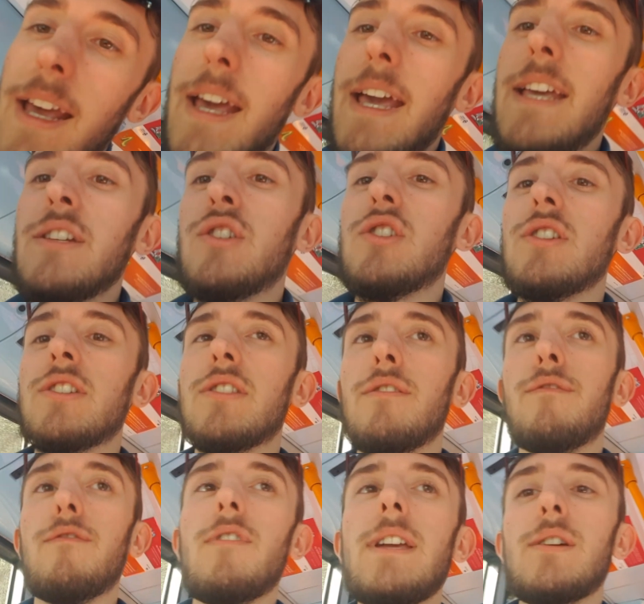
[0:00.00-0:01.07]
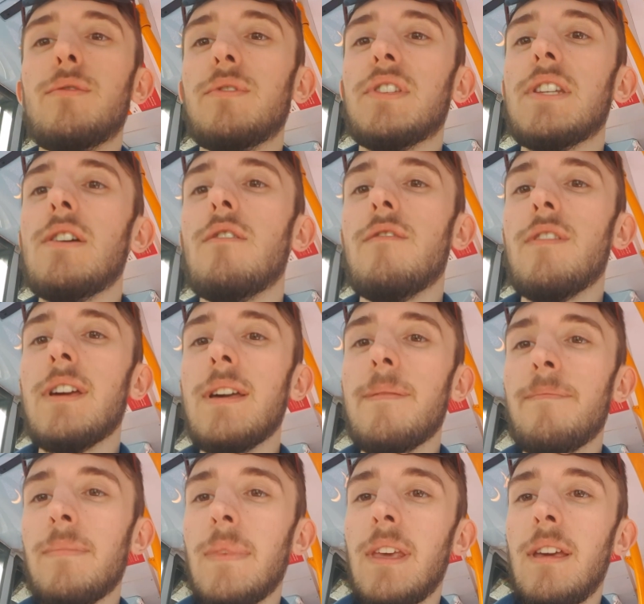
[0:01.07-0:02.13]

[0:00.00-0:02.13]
It's just the frequency of it.